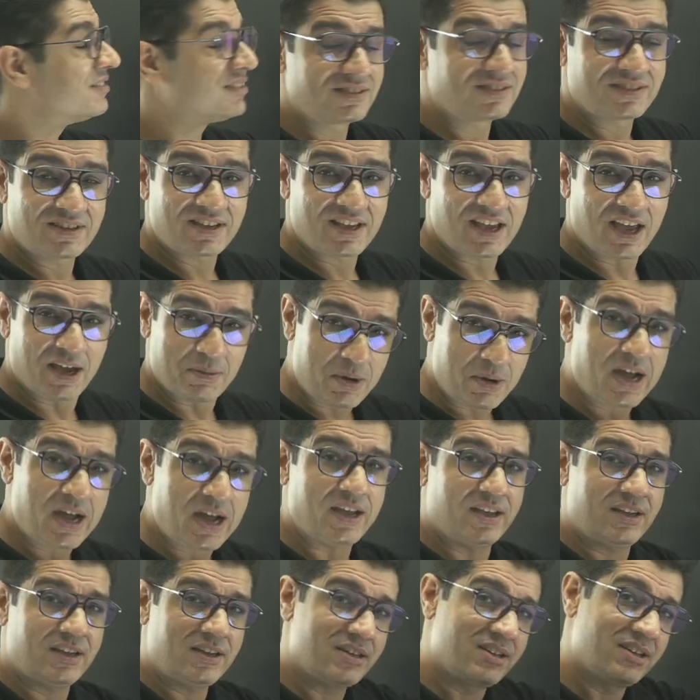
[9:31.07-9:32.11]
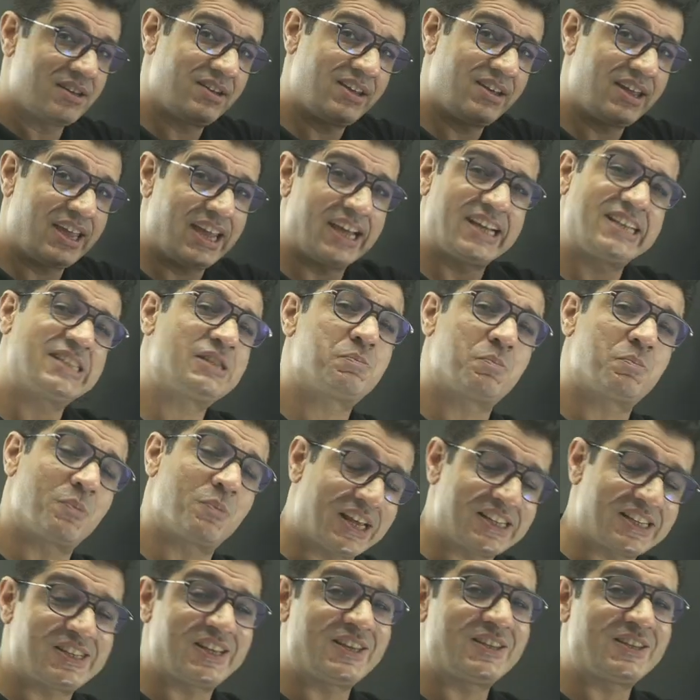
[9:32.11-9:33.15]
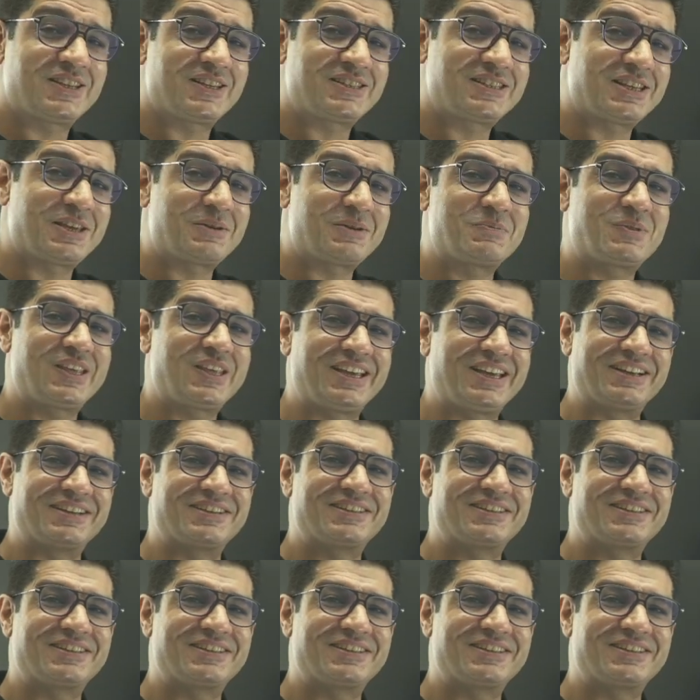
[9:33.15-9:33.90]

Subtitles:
Am I expressing the same thing?